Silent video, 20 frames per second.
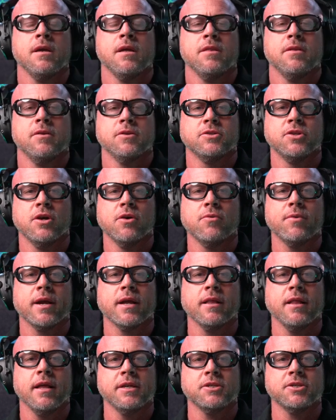There's no
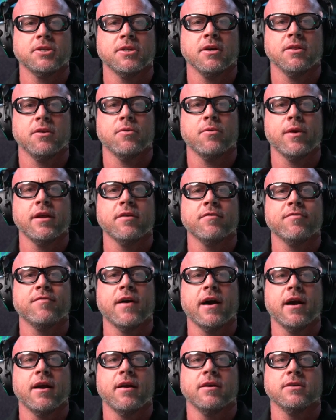regulation on the rate of
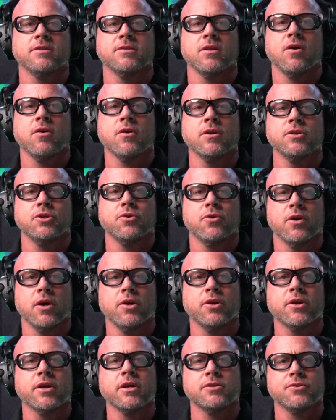fire as long as you're
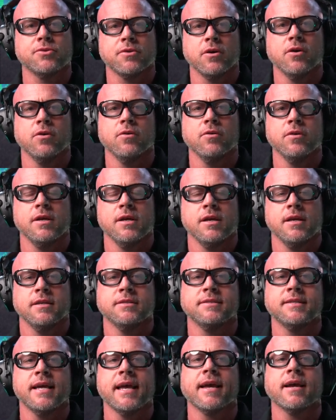under control and
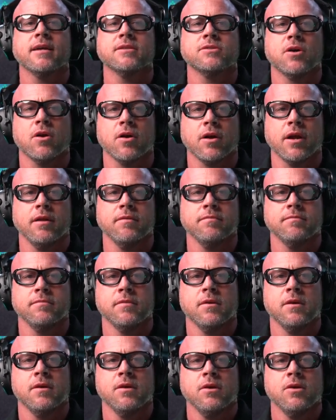staying on target.
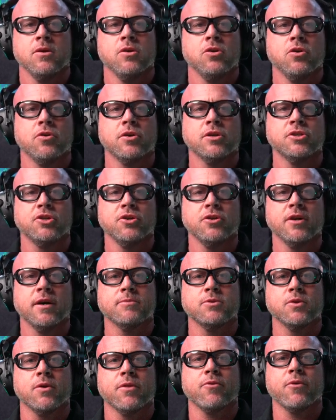You can shoot
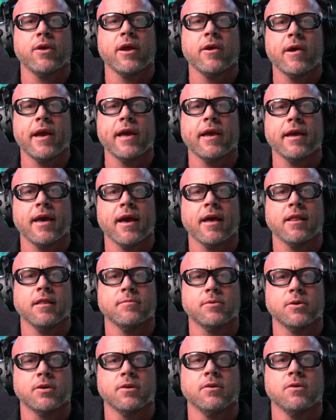up to a .308
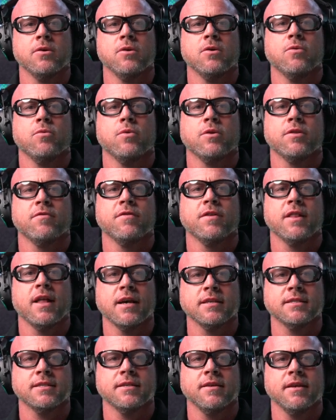caliber with a
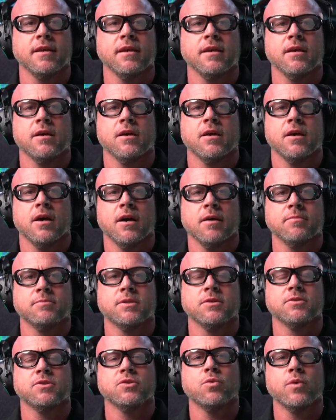velocity up
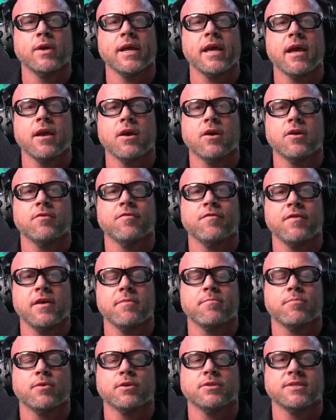to 2,800
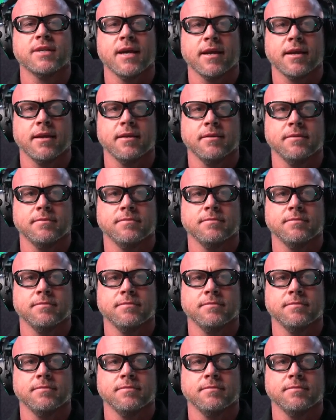feet per second.